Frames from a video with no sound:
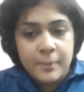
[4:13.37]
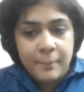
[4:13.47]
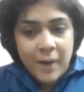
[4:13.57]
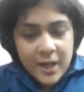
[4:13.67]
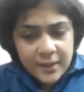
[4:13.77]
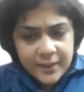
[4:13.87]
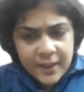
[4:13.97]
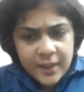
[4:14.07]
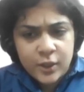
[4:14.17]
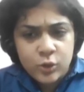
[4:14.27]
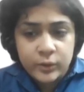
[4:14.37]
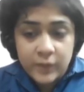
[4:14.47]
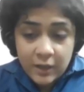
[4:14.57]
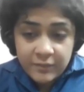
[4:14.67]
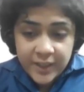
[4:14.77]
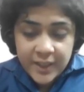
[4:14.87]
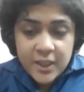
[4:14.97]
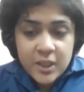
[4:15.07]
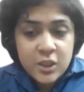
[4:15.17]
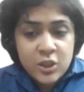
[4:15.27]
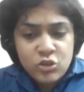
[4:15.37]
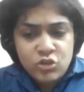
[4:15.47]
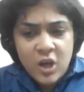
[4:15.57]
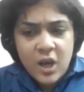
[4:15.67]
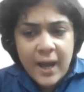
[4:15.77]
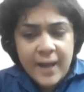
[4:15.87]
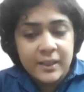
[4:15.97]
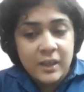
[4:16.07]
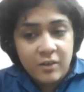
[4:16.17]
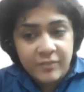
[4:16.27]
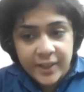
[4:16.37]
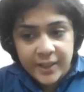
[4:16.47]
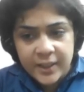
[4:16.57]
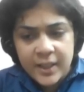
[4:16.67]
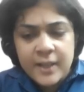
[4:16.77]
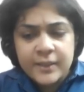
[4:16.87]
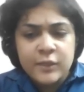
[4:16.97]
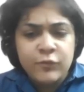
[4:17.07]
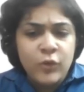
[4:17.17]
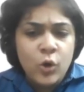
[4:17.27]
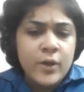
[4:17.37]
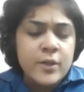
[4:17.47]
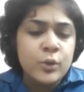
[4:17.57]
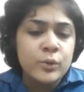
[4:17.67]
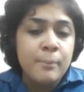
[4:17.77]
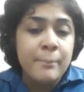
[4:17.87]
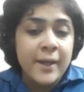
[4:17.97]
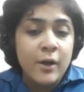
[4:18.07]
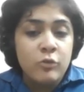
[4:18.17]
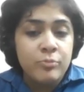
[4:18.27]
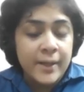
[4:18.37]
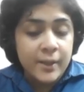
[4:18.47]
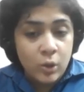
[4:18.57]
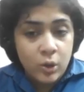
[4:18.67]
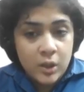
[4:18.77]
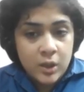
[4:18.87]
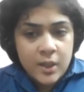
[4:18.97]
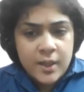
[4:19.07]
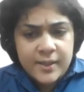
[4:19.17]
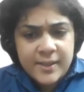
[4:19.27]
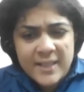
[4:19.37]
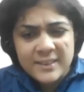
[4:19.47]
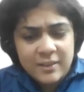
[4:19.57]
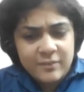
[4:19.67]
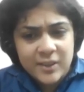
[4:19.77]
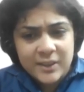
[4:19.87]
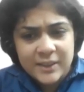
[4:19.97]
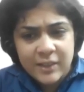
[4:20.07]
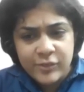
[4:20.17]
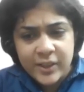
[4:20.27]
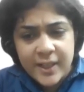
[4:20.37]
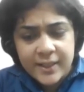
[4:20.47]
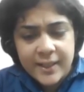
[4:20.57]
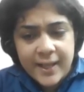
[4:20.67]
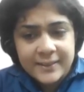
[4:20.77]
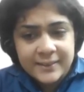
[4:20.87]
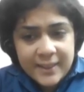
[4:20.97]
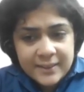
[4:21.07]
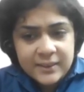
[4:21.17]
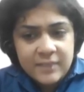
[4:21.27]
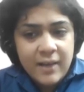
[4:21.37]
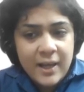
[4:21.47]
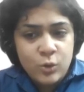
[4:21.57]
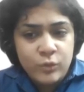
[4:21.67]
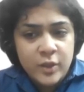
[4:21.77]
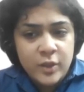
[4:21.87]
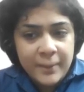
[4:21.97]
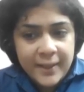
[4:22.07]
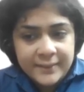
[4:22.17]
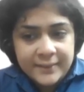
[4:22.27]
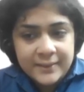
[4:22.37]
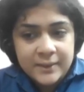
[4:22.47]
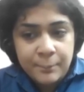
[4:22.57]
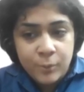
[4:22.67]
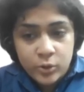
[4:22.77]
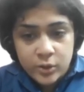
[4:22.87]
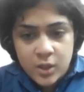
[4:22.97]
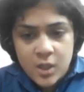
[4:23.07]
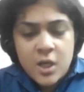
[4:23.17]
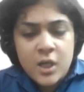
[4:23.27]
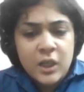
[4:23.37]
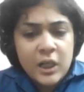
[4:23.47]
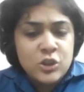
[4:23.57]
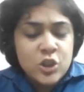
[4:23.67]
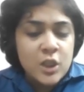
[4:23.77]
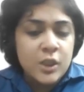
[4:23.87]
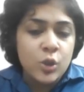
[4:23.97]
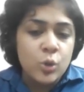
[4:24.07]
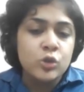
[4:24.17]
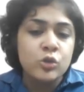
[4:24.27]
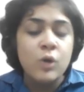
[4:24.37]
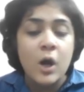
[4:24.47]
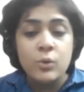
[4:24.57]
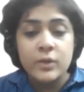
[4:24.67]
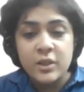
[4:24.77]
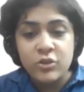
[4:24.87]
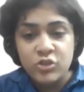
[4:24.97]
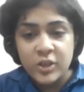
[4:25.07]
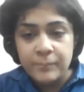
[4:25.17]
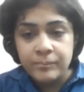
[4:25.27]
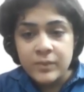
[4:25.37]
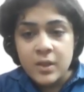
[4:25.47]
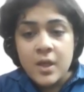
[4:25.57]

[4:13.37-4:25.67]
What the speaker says: the Mahanadi, Godavari, Krishna, and Kaveri, that flow into the Bay of Bengal. These rivers have created extensive alluvial plains and supported cultural growth throughout history.